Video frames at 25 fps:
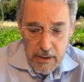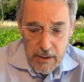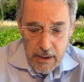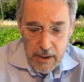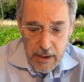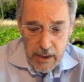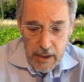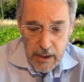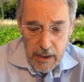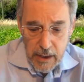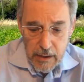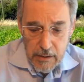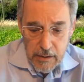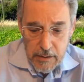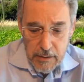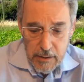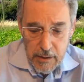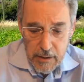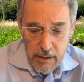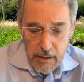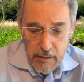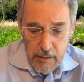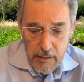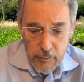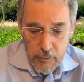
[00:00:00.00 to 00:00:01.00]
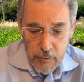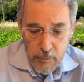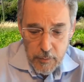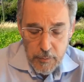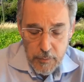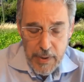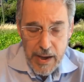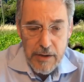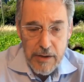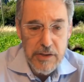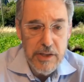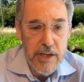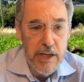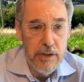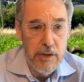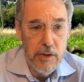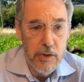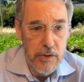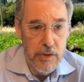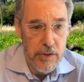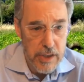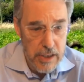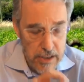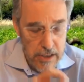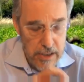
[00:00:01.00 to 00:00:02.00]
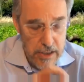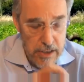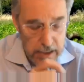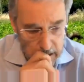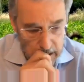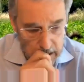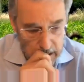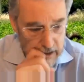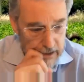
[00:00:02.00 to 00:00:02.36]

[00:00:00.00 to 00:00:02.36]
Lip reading: And for about 10 years, they didn't.